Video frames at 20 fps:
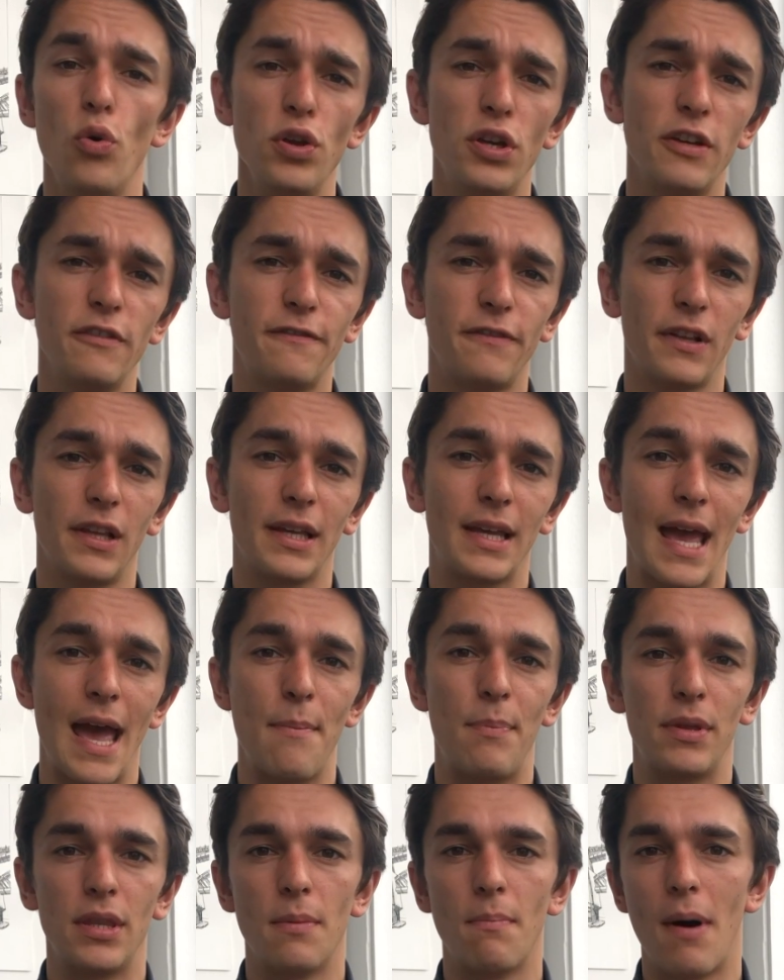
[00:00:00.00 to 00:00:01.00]
you can fill a gap
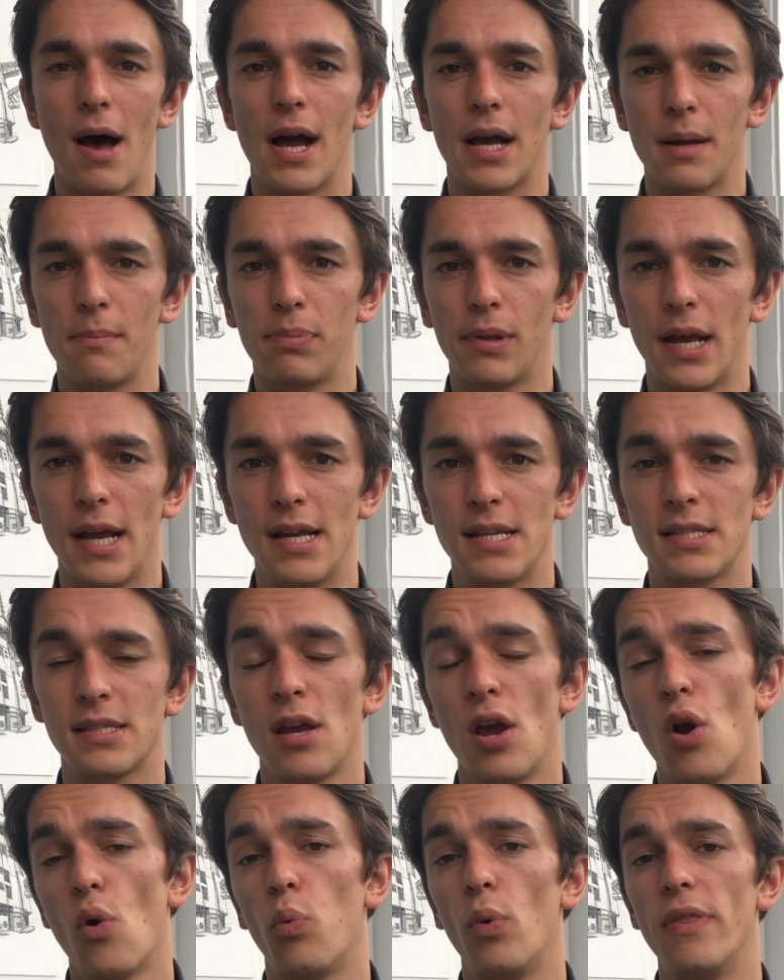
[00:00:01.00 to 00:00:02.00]
in the marketplace
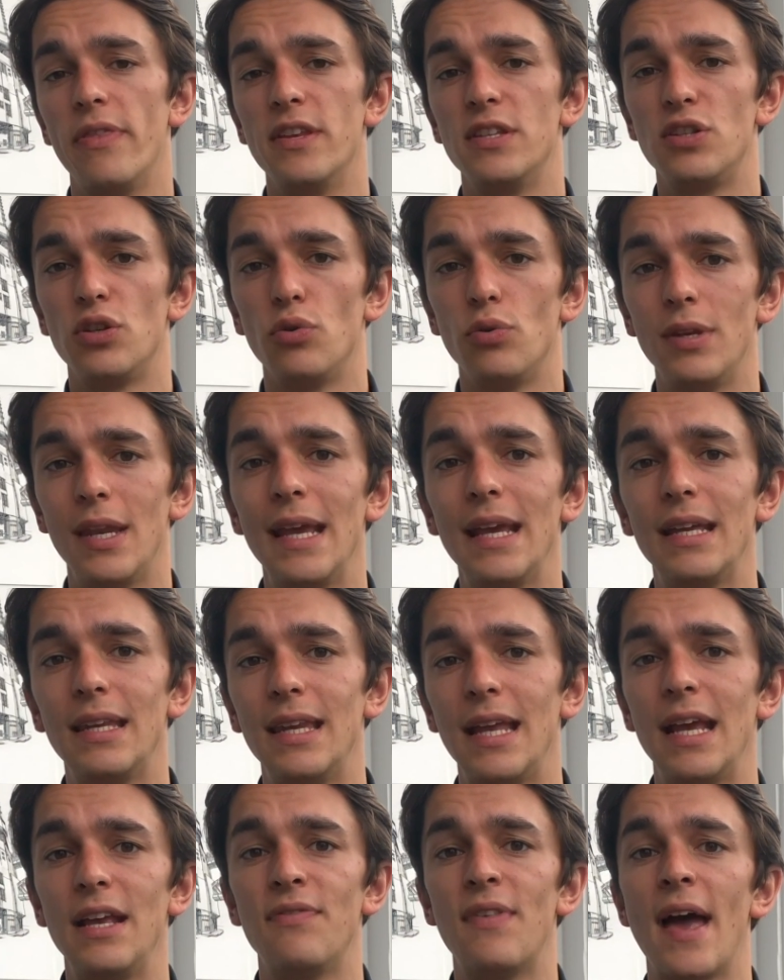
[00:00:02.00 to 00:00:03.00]
where there's a unique
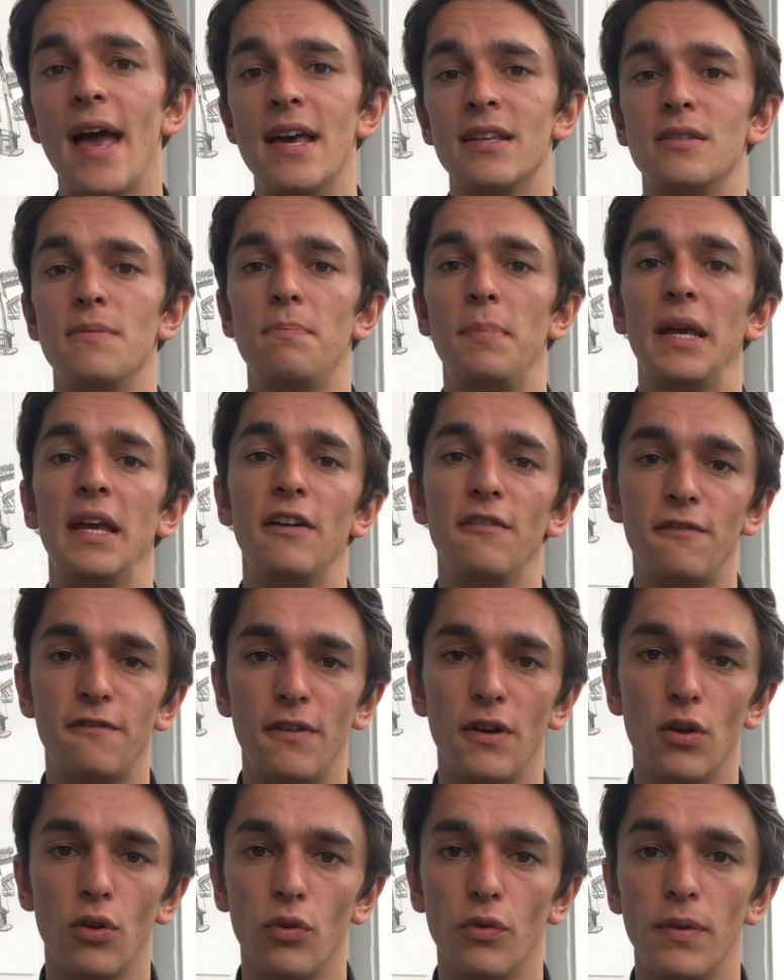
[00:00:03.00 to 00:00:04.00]
need that isn't being
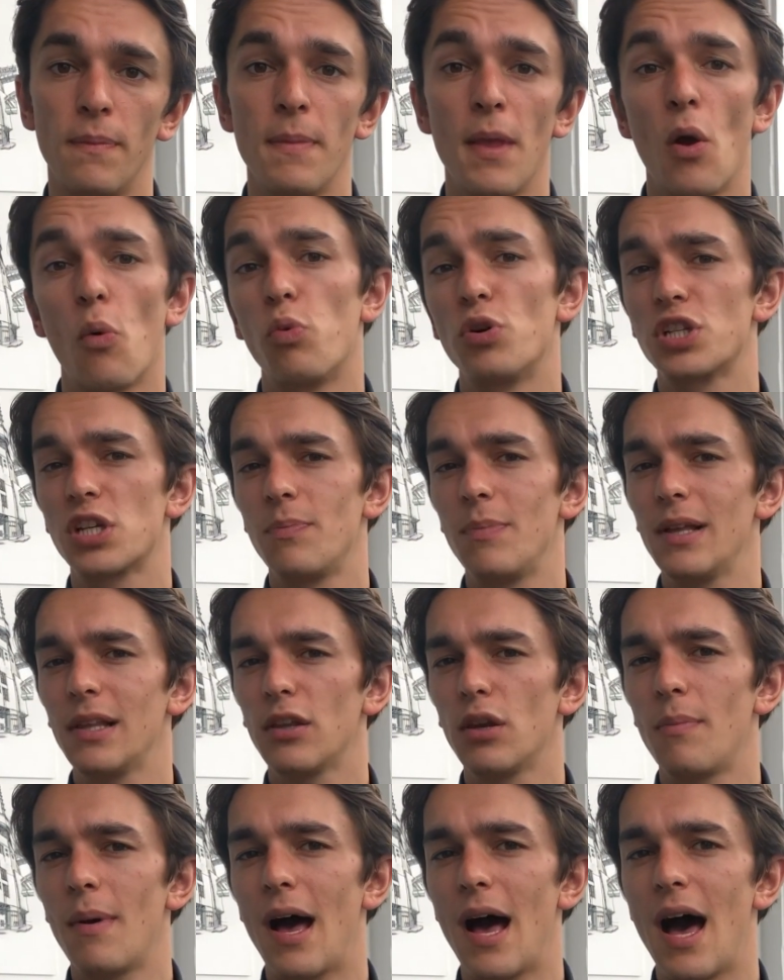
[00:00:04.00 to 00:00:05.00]
filled, which can be a
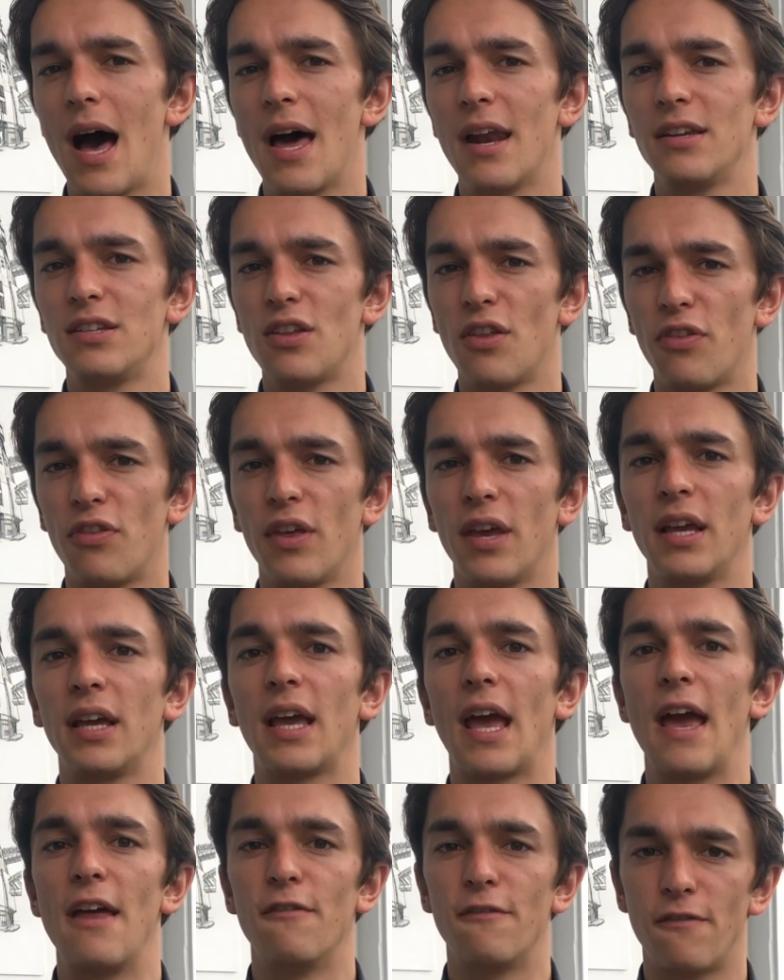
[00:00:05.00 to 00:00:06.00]
little bit harder to think
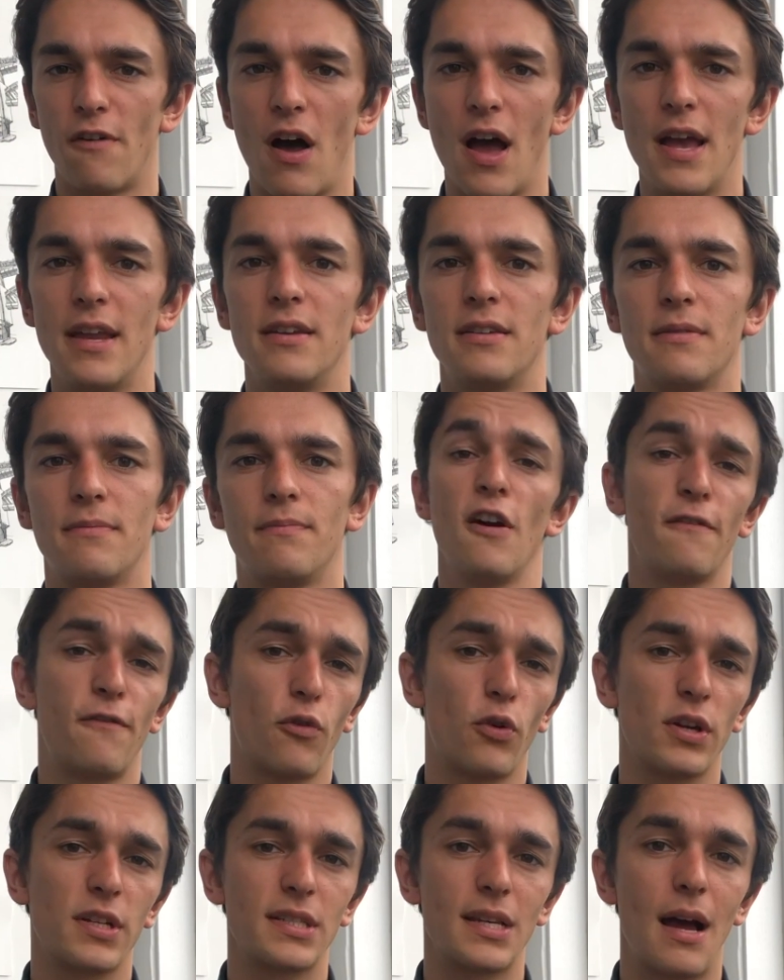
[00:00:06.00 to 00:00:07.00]
and find. For
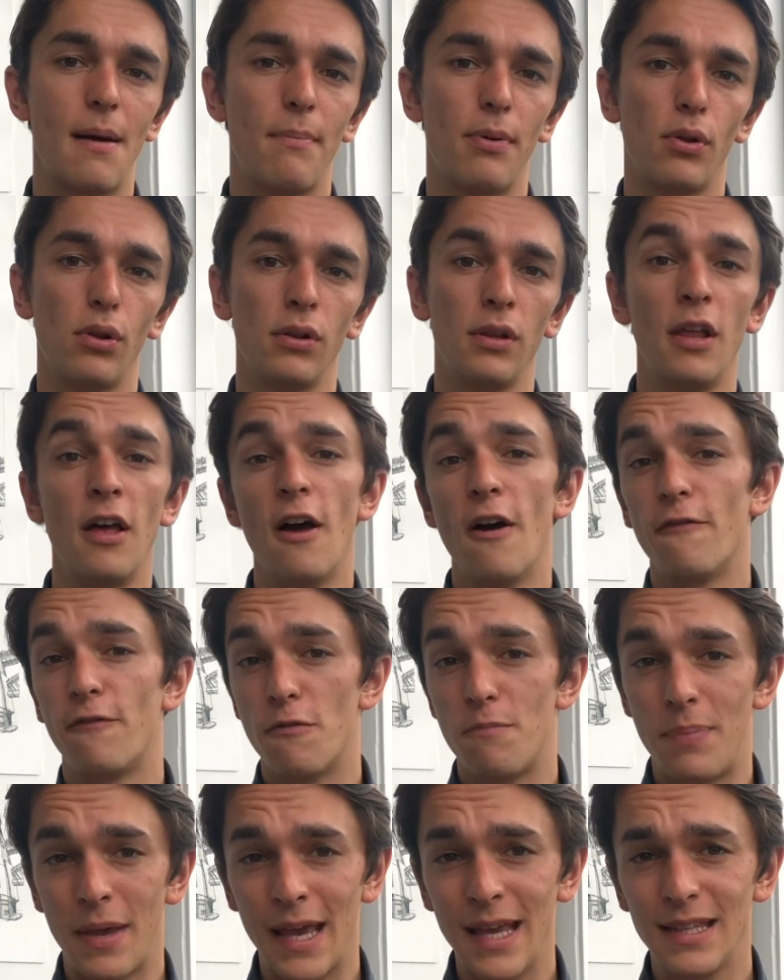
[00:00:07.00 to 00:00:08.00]
example, for
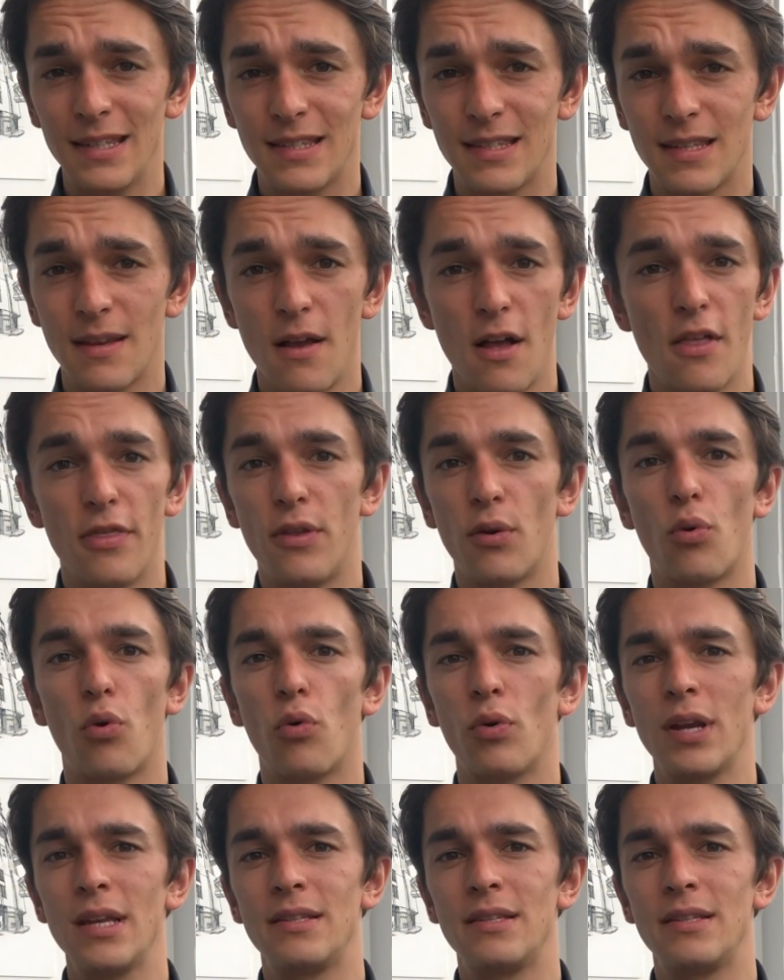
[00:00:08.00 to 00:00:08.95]
pets, there are already